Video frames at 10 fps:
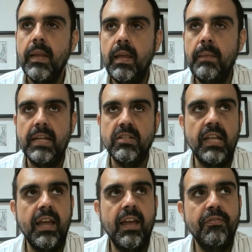imagine
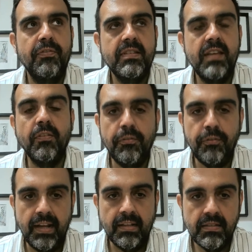I have several
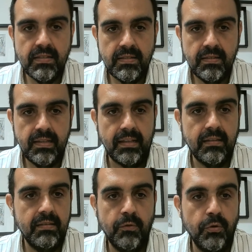friends that
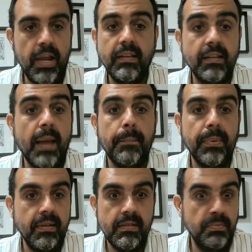created
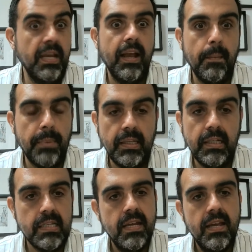companies, big
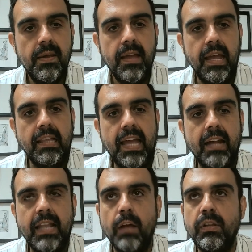companies, and they are
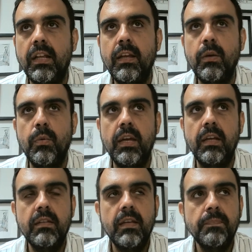now dealing with